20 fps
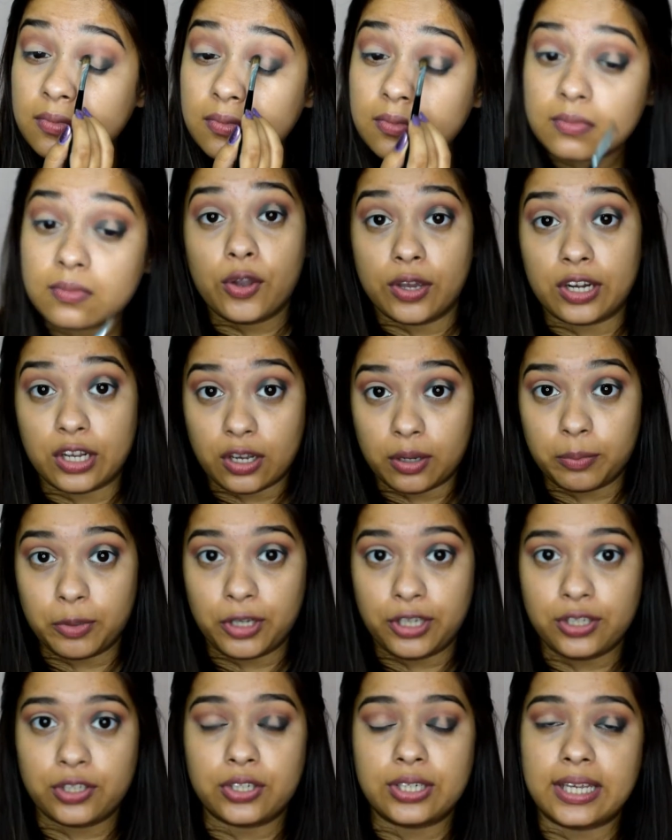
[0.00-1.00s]
Okay, now I'm
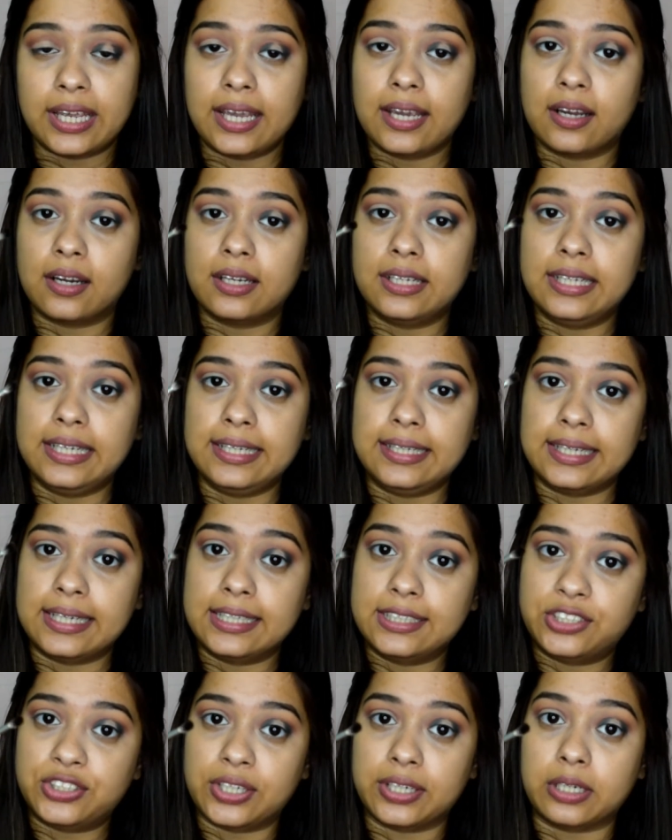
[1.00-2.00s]
going to take a
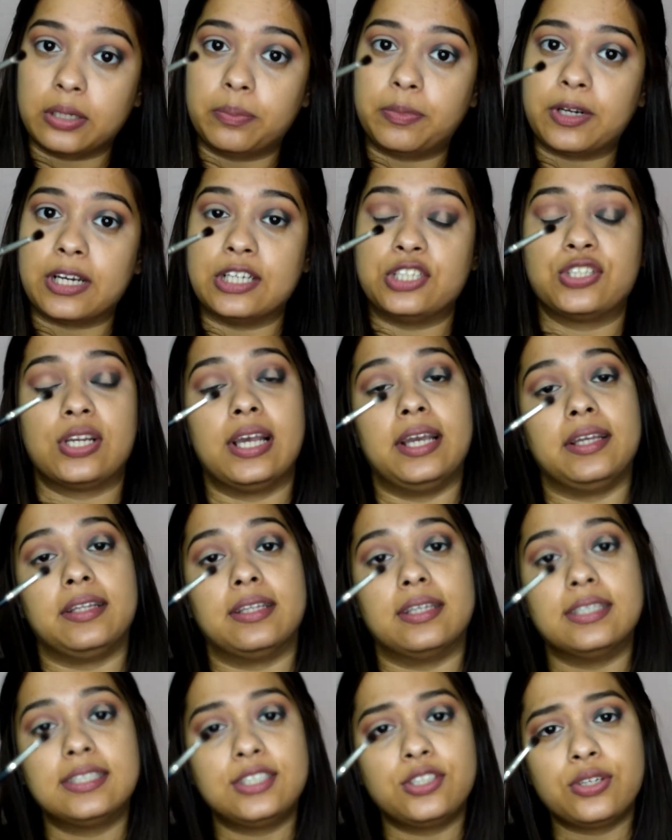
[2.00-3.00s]
detailed shader brush like
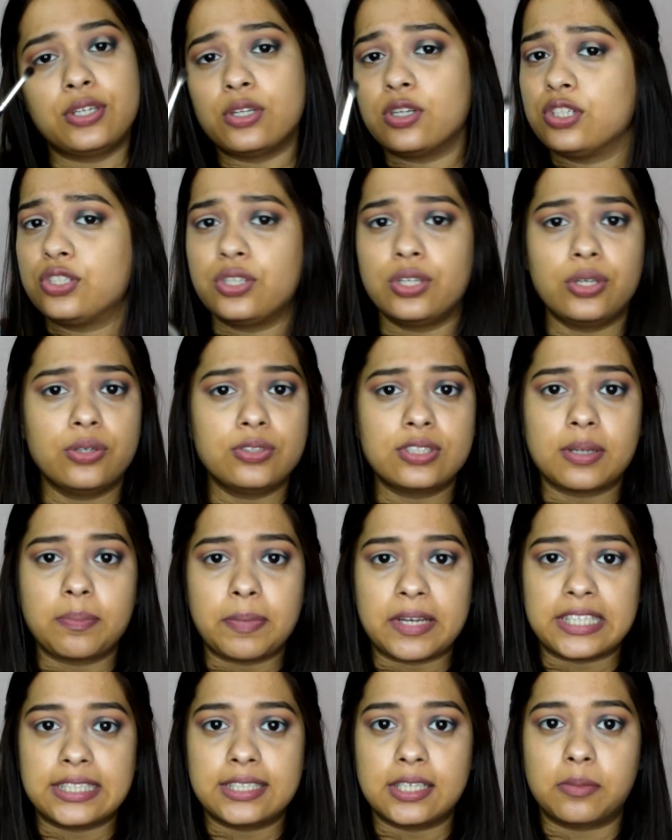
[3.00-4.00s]
this. You can also use a
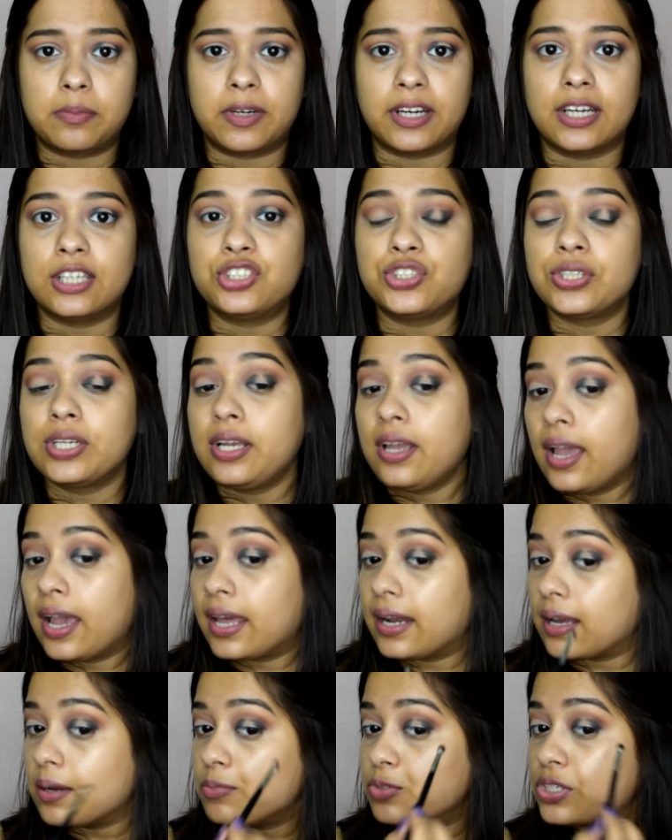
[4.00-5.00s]
pencil brush,
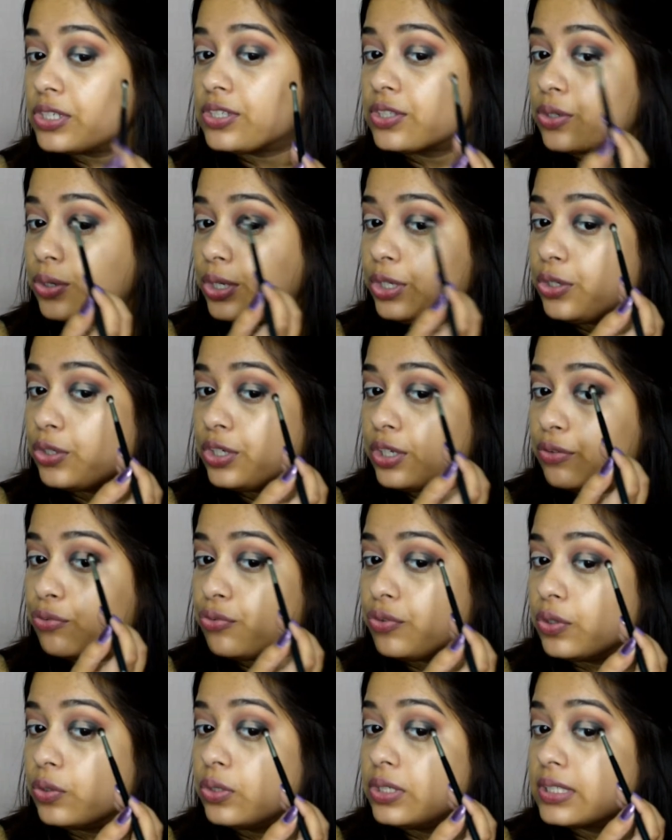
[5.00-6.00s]
and I'm just going to
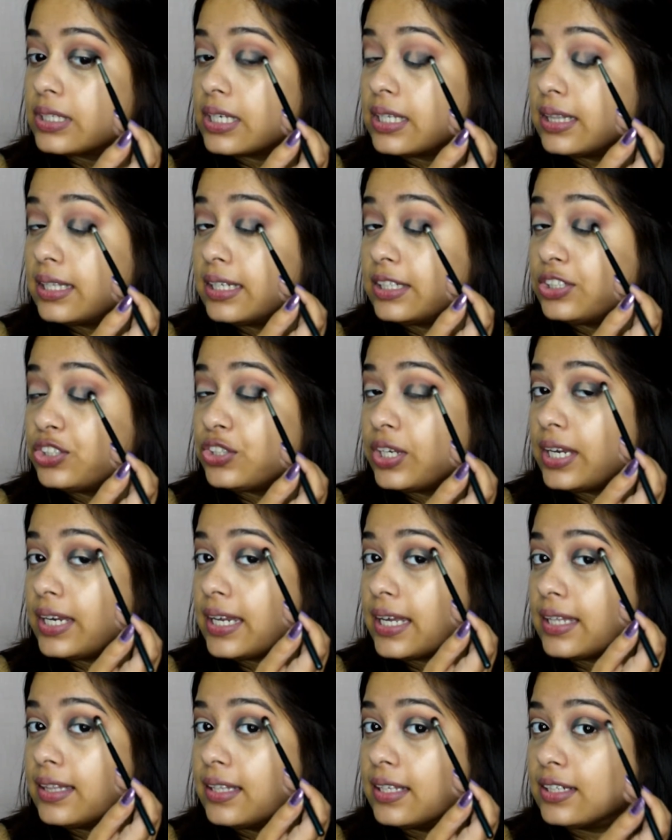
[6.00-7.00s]
diffuse this shade
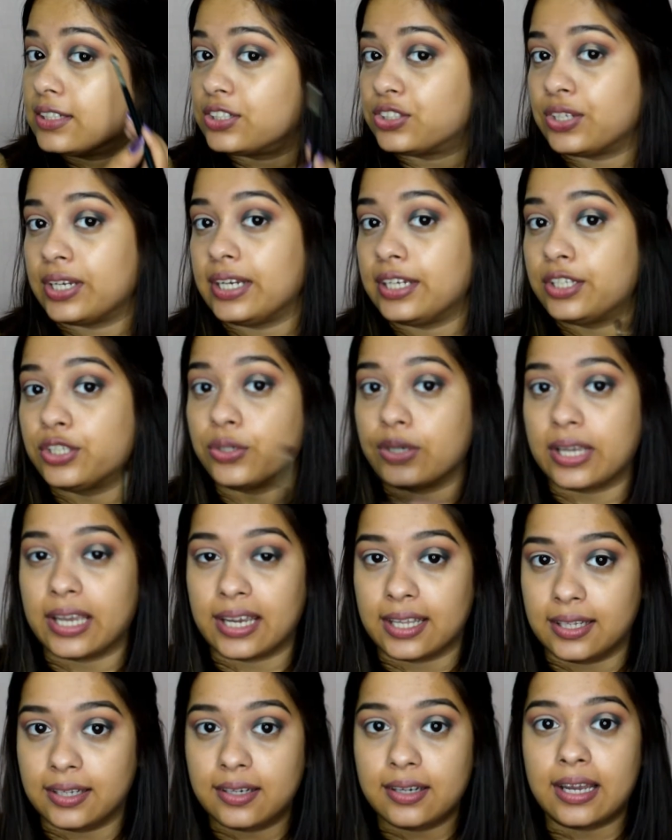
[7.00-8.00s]
and this shade
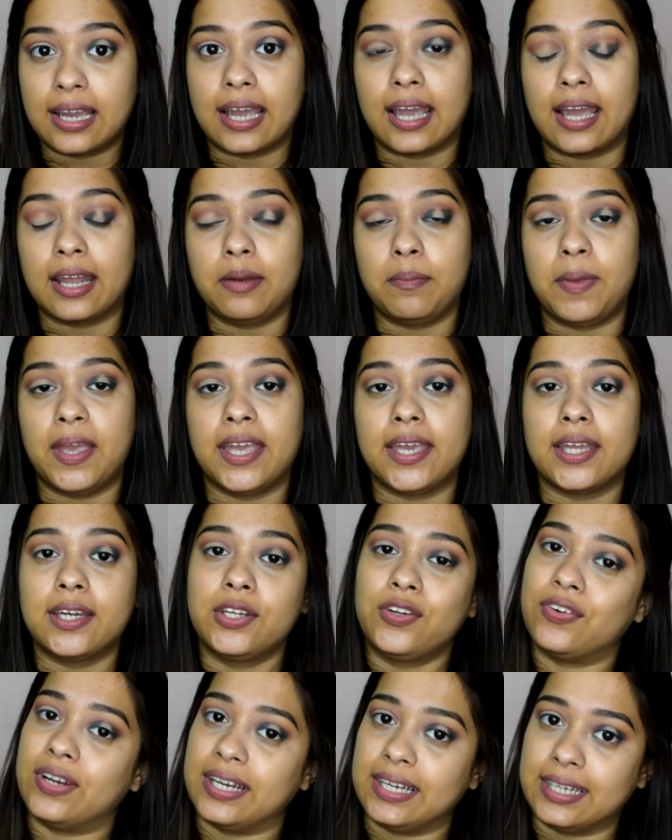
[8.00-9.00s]
together and make it
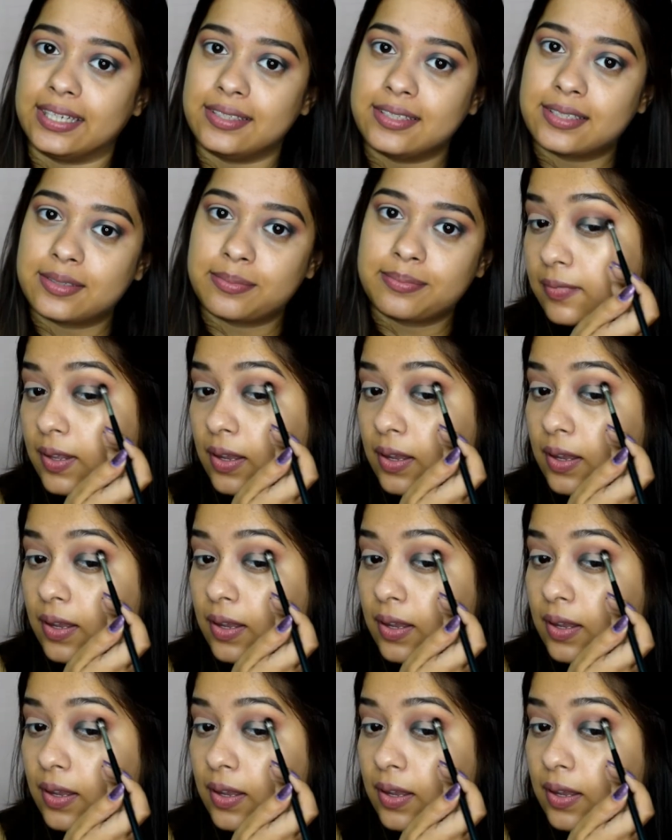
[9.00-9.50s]
gradient.